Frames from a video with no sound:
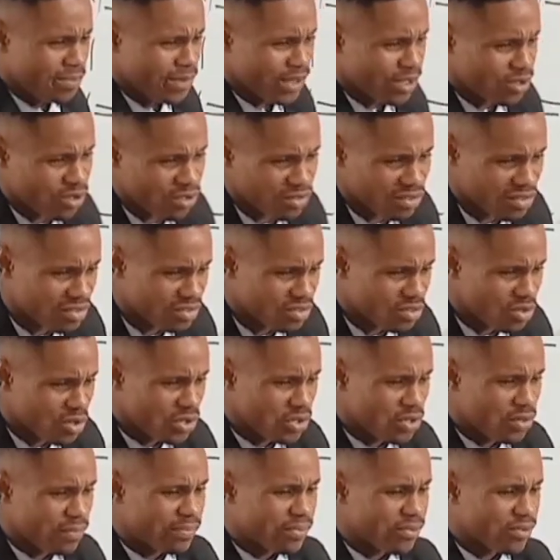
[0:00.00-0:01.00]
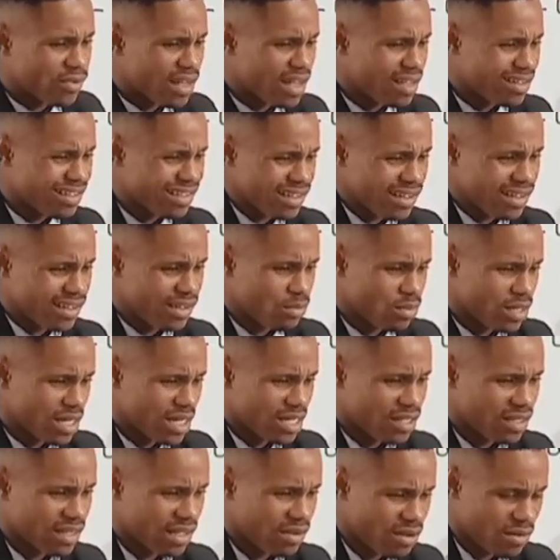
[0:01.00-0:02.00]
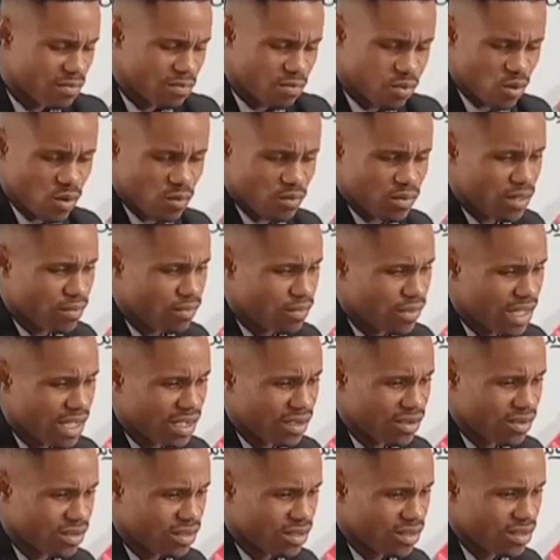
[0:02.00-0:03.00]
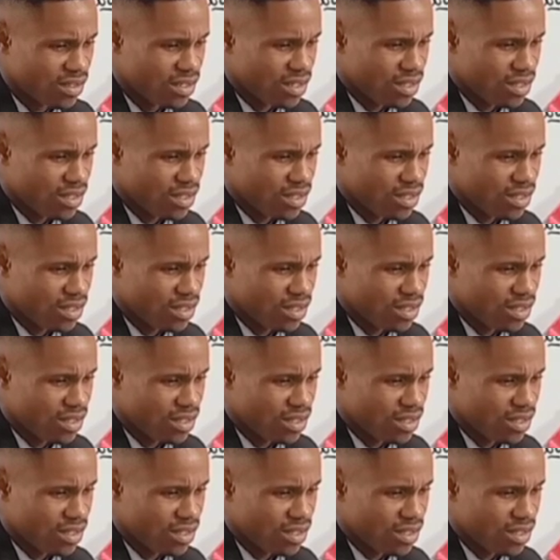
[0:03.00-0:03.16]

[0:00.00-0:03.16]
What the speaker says: because it's not you pronouncing them that is our problem now.